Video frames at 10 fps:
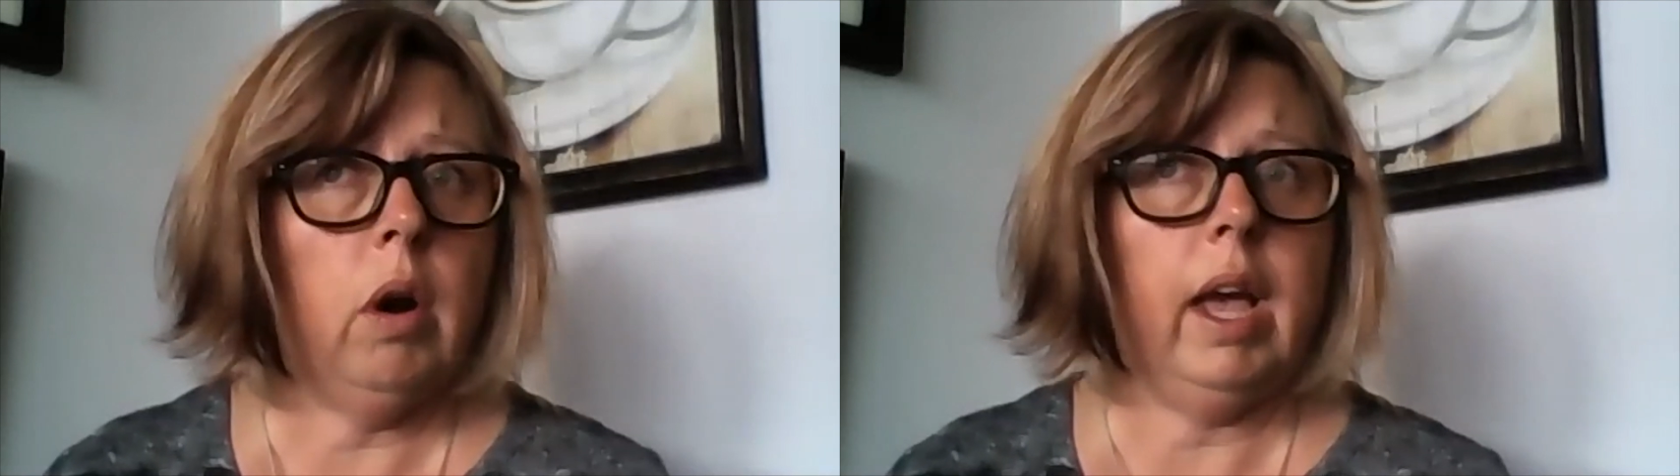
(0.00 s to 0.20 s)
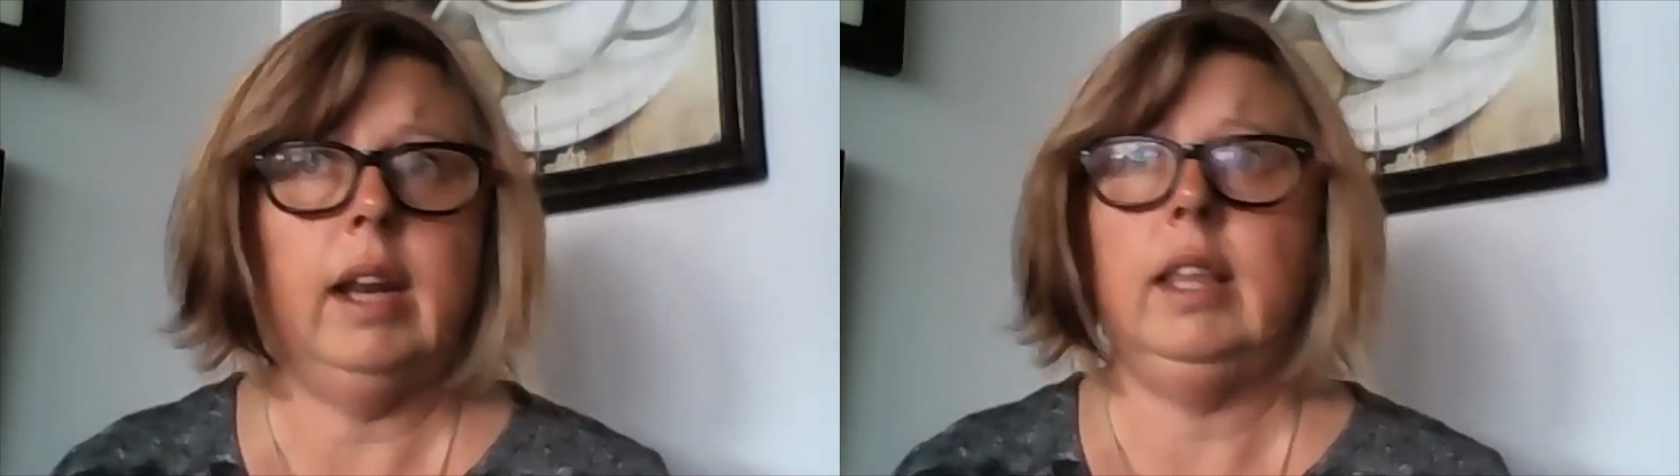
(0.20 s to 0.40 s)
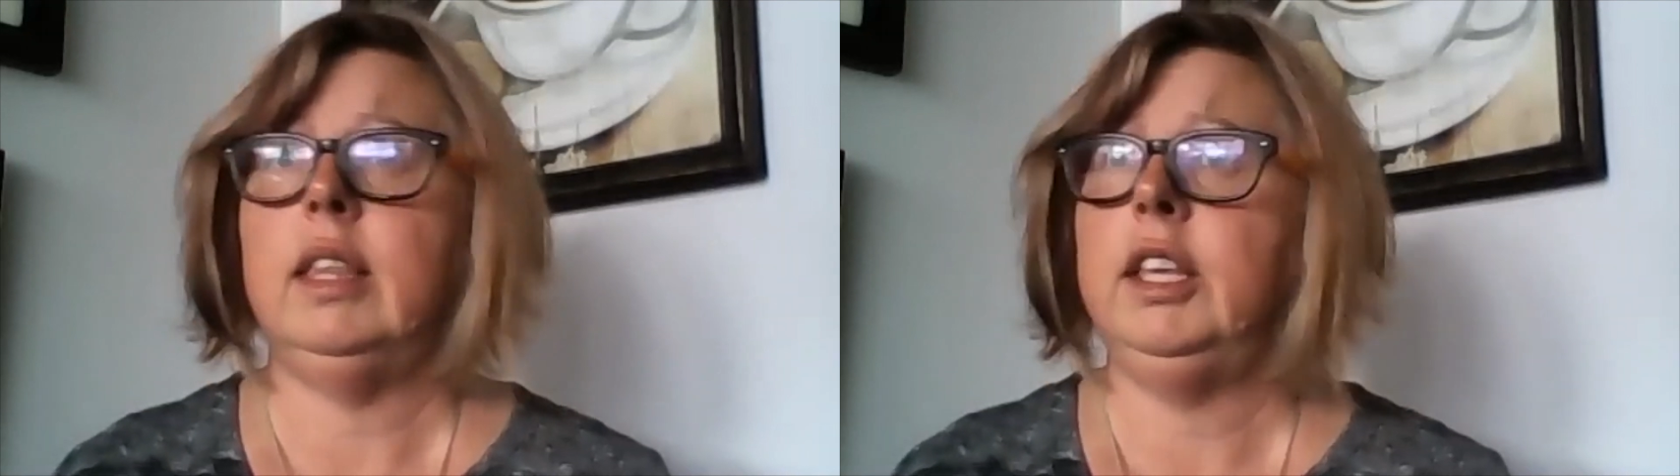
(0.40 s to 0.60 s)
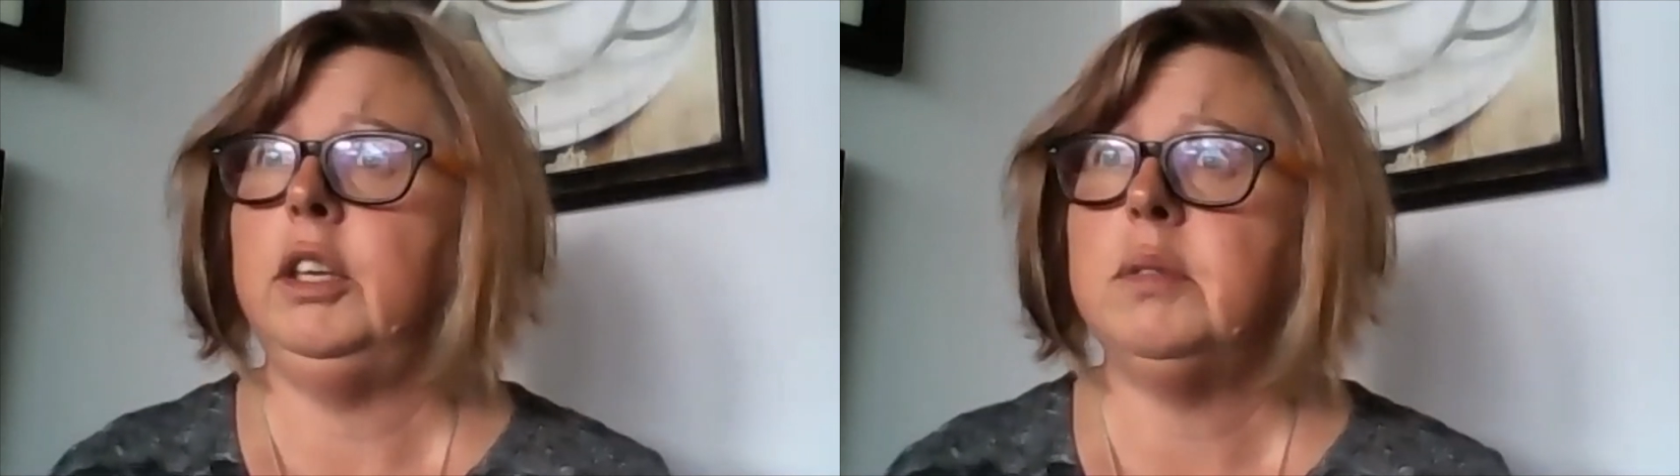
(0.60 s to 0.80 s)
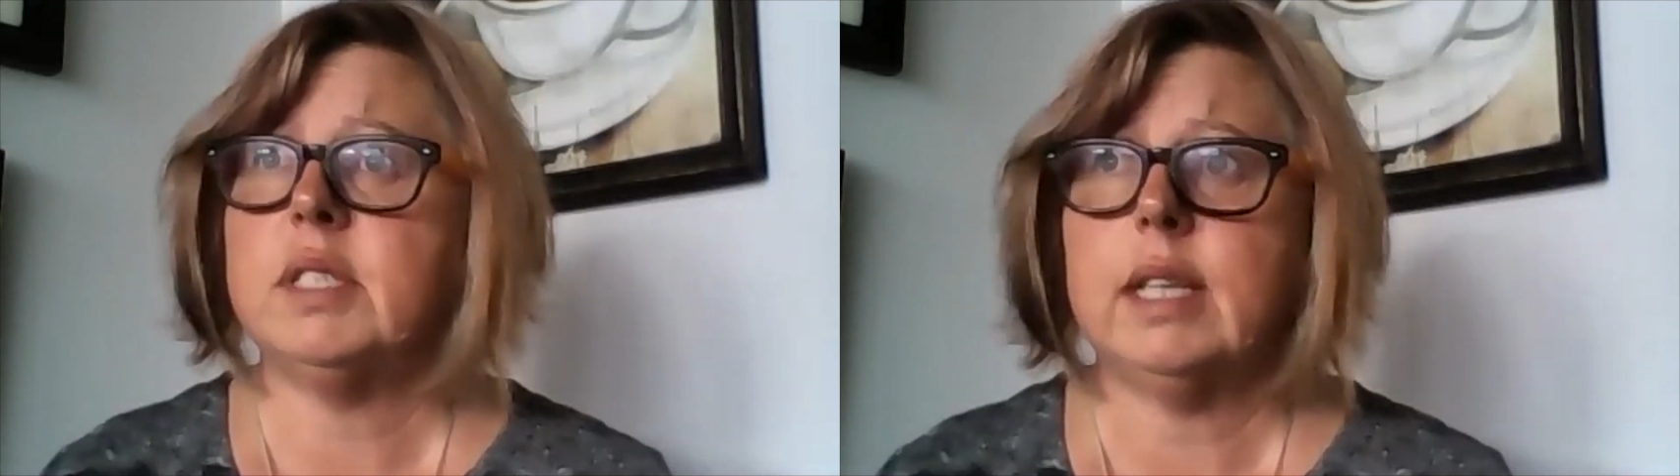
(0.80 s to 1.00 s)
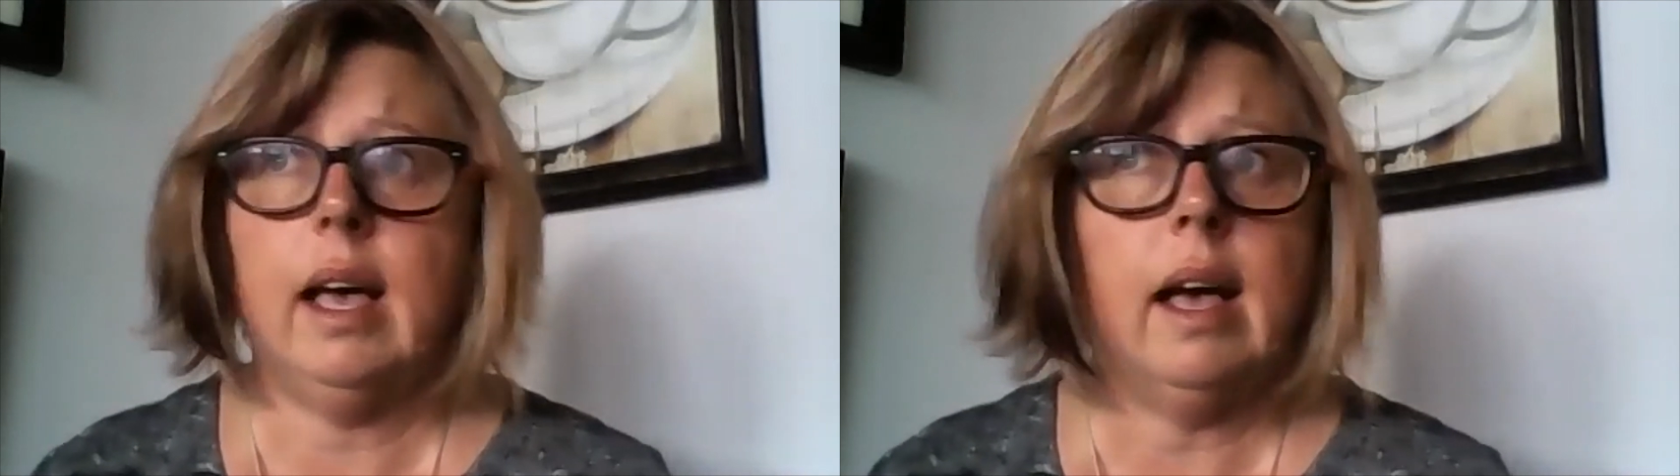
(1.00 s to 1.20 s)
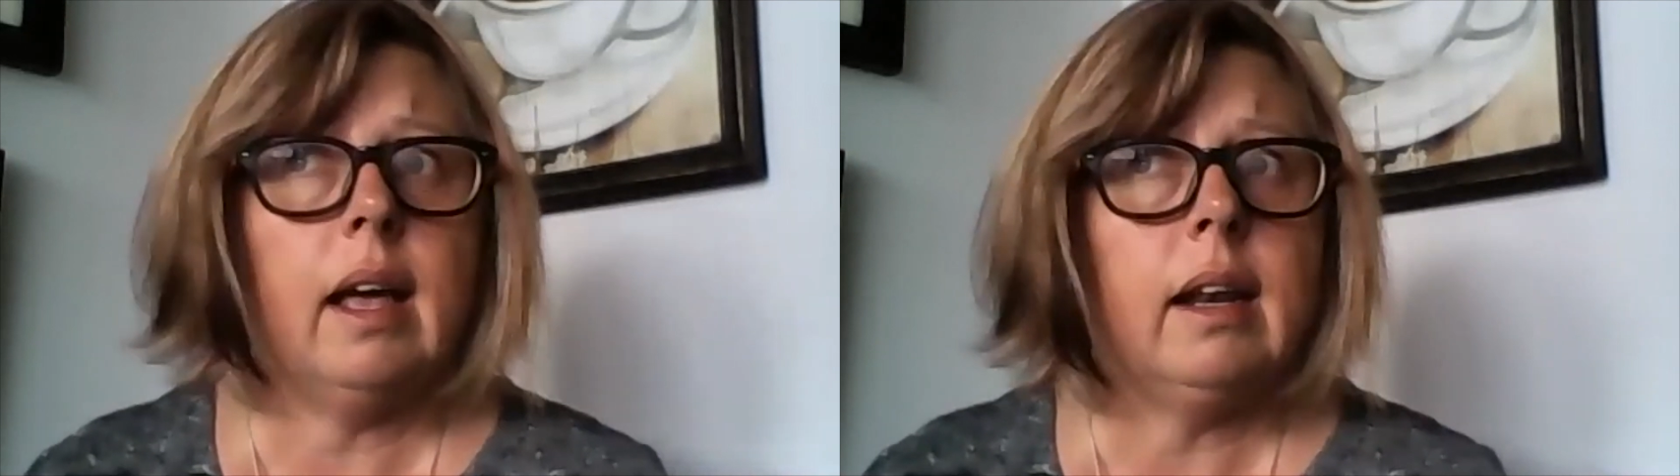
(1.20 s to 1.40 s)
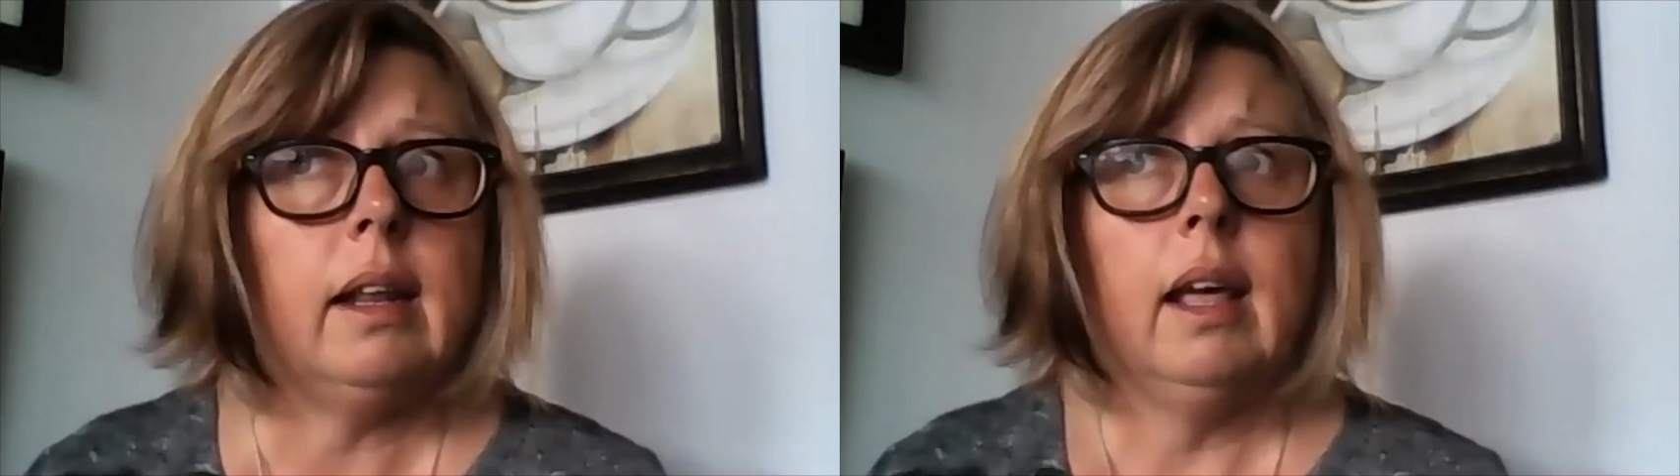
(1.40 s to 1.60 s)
anything you said,